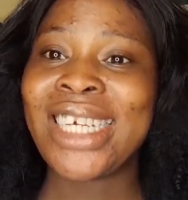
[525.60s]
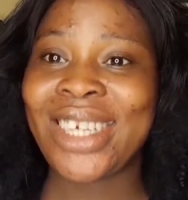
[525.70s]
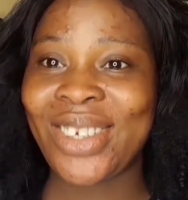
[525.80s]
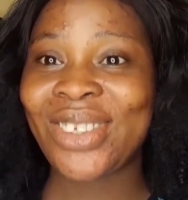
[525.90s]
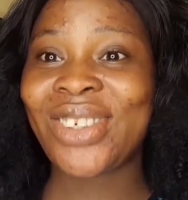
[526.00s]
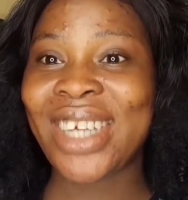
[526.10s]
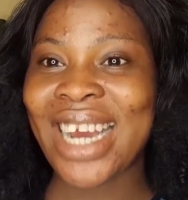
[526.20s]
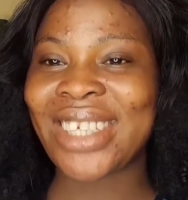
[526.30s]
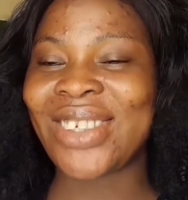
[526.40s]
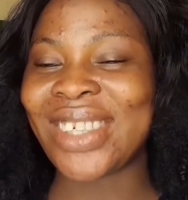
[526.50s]
Do you
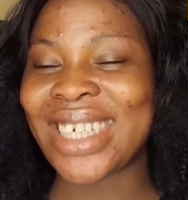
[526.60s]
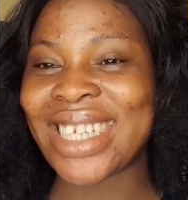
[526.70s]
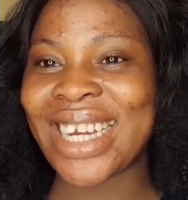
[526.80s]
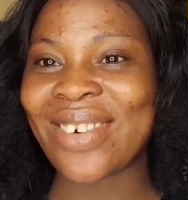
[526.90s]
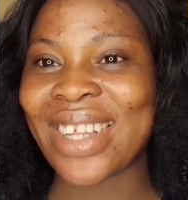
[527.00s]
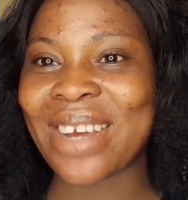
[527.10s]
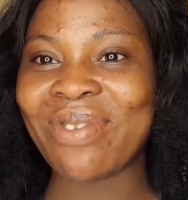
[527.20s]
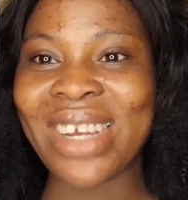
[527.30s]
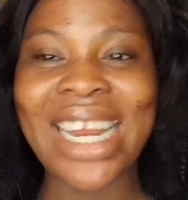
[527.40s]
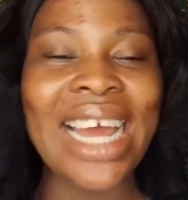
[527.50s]
guys understand what I
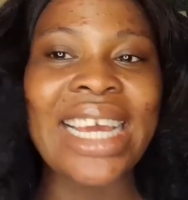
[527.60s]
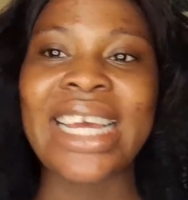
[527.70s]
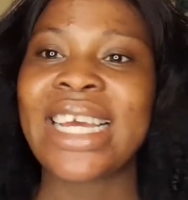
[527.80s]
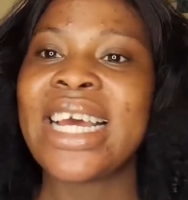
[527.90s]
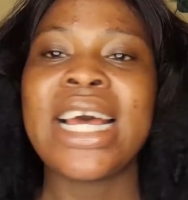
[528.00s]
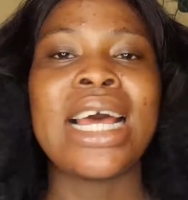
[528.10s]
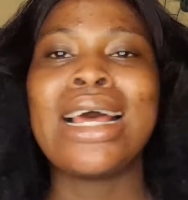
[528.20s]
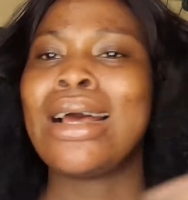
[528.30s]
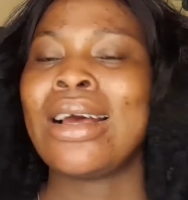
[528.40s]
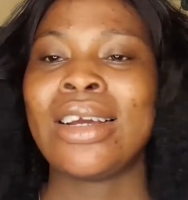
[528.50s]
mean? Like,
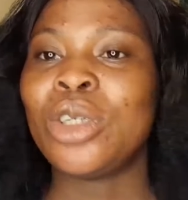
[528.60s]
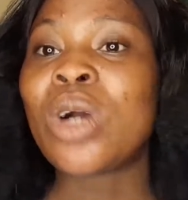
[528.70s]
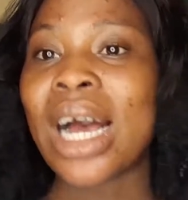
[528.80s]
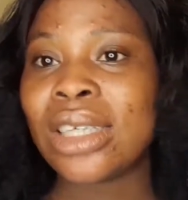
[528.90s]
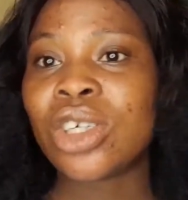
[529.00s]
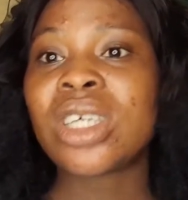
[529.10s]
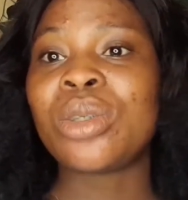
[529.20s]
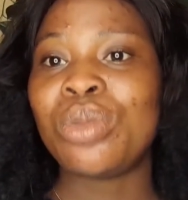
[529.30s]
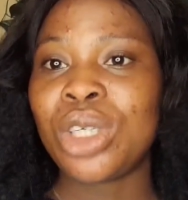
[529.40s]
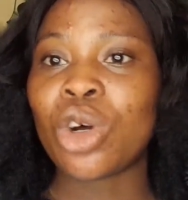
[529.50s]
you can
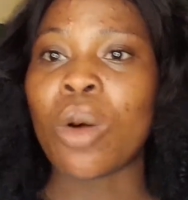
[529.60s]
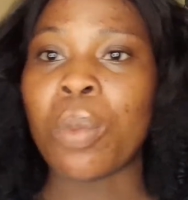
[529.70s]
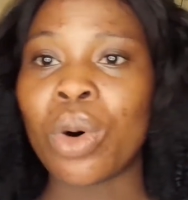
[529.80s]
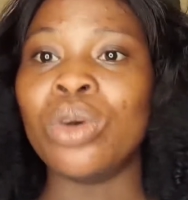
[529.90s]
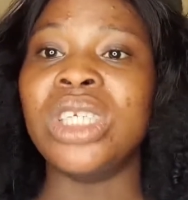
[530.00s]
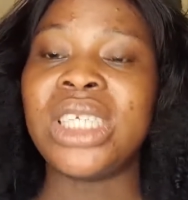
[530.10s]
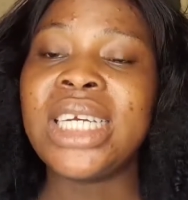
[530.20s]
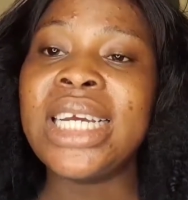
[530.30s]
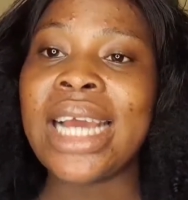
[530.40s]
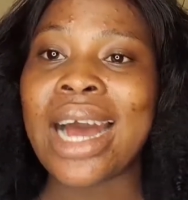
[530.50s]
just read up on
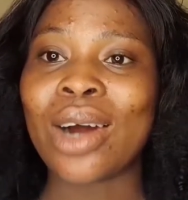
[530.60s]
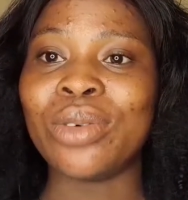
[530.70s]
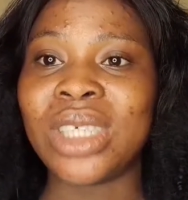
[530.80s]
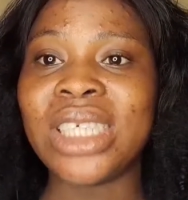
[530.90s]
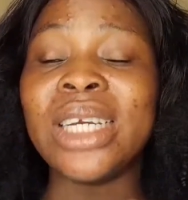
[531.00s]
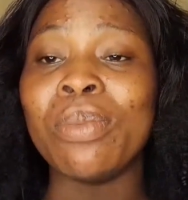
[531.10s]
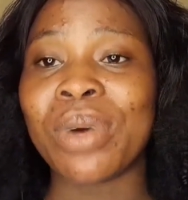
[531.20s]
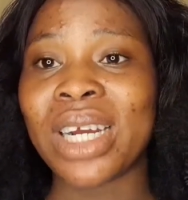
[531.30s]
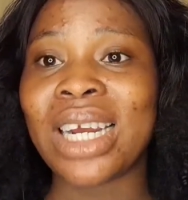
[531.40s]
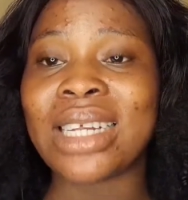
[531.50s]
GERD in
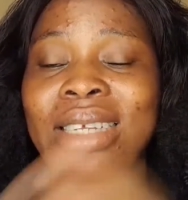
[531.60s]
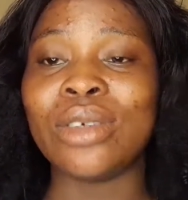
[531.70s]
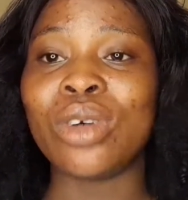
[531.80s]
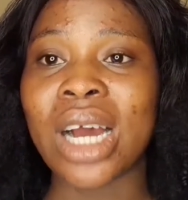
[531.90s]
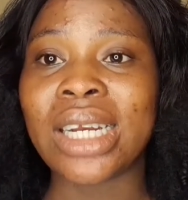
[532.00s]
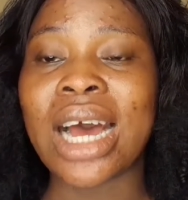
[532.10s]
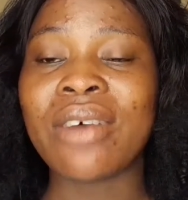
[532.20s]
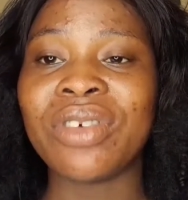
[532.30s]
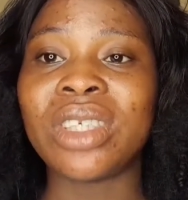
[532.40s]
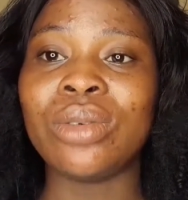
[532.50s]
pregnancy. You can
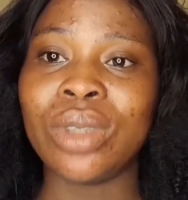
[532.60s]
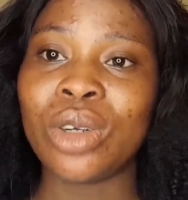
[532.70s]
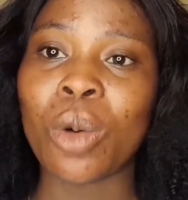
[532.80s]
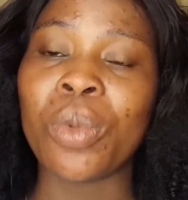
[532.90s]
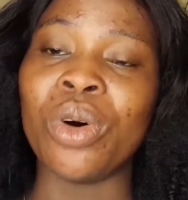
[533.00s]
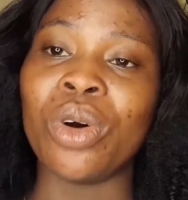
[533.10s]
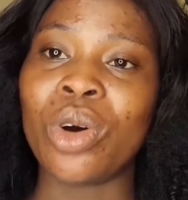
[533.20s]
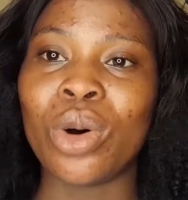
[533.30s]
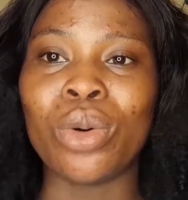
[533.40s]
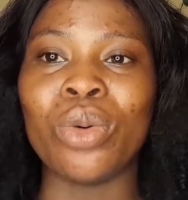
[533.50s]
have it read up on
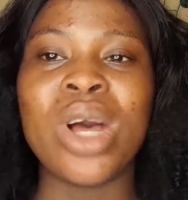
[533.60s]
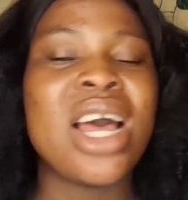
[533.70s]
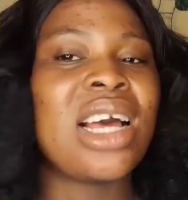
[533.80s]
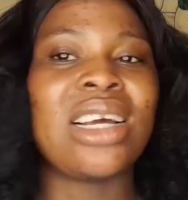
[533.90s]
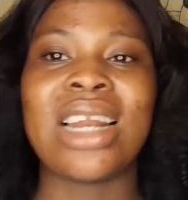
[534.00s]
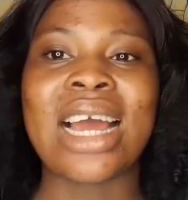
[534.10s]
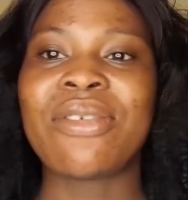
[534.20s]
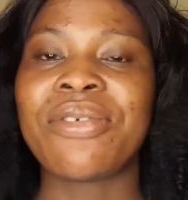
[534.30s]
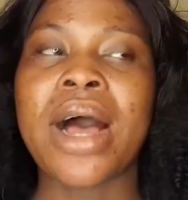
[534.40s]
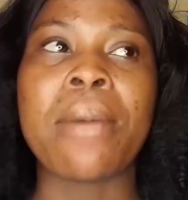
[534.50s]
Google. Like,
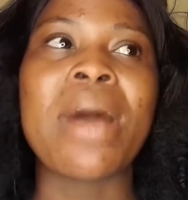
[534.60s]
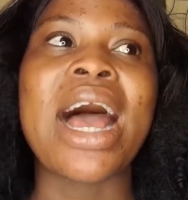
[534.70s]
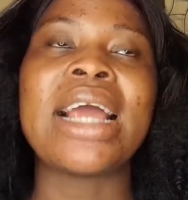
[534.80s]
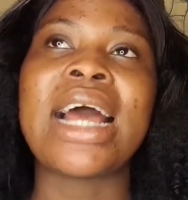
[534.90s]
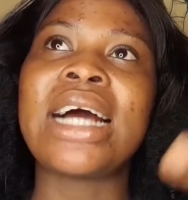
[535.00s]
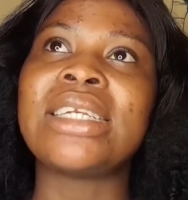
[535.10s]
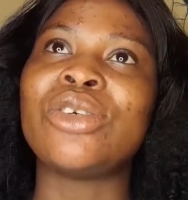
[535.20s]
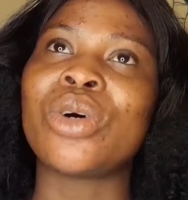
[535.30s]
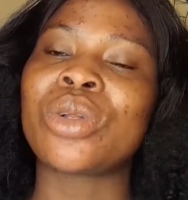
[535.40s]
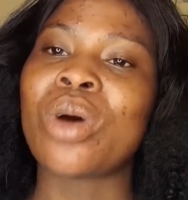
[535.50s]
fam, I had the
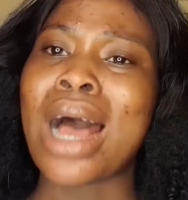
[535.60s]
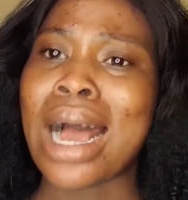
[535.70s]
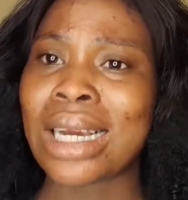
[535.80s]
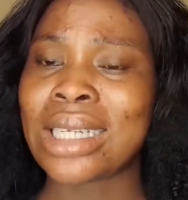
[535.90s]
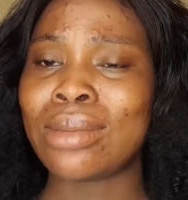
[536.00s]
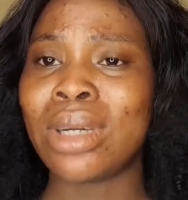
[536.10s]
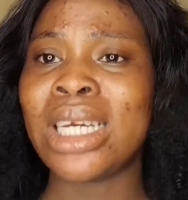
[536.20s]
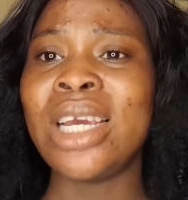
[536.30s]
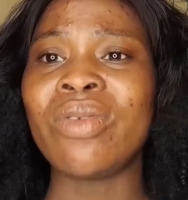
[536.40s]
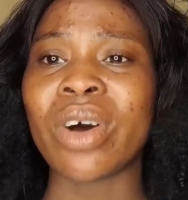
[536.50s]
doctor ask
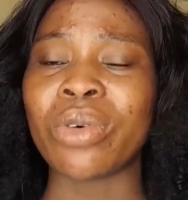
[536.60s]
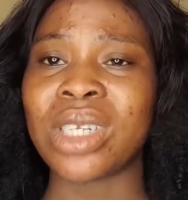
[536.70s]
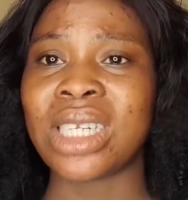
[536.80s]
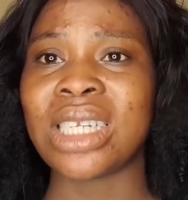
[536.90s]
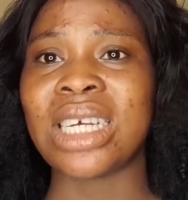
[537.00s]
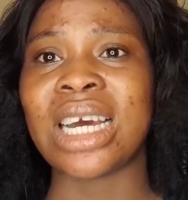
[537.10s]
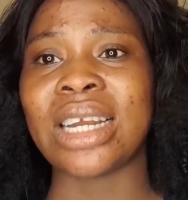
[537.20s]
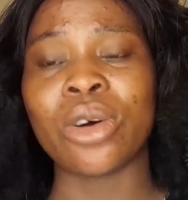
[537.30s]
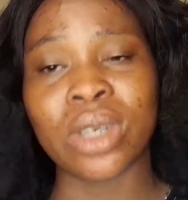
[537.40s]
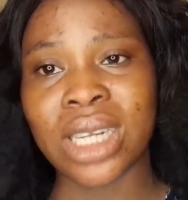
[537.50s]
me if I was
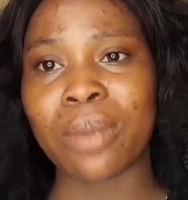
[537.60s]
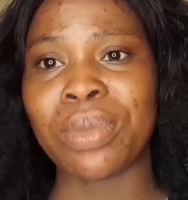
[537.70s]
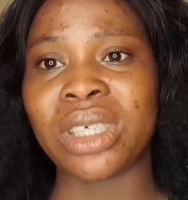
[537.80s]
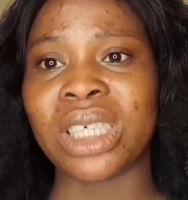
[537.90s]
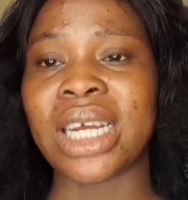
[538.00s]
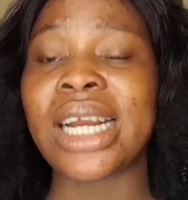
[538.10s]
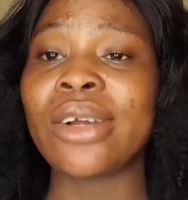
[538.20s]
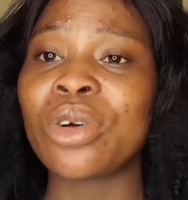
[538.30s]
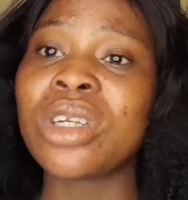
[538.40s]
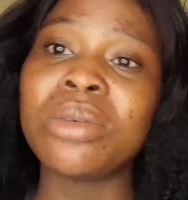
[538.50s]
an ulcer patient, and
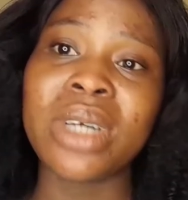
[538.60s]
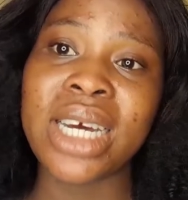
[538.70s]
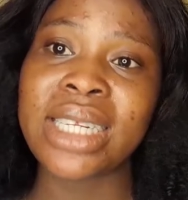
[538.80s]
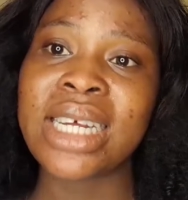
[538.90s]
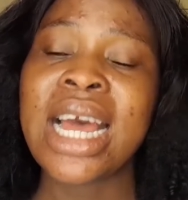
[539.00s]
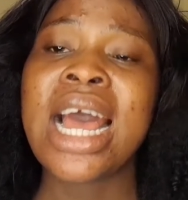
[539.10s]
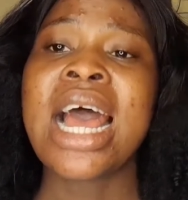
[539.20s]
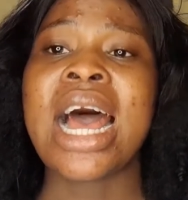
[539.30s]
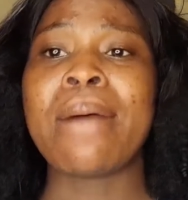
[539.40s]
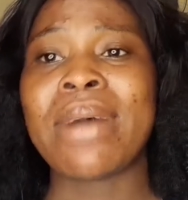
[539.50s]
I told him yes,
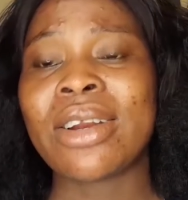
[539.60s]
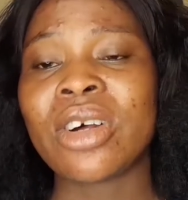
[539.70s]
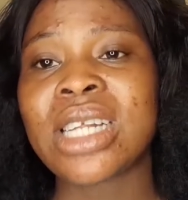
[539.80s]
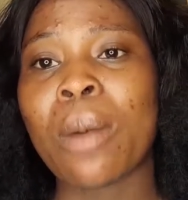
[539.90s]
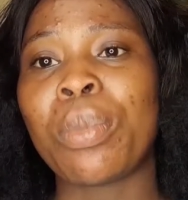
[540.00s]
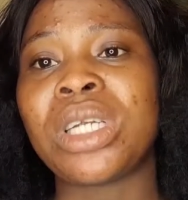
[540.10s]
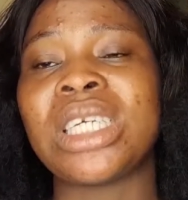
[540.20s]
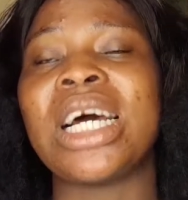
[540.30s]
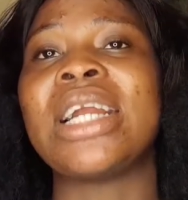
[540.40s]
I'm an ulcer patient.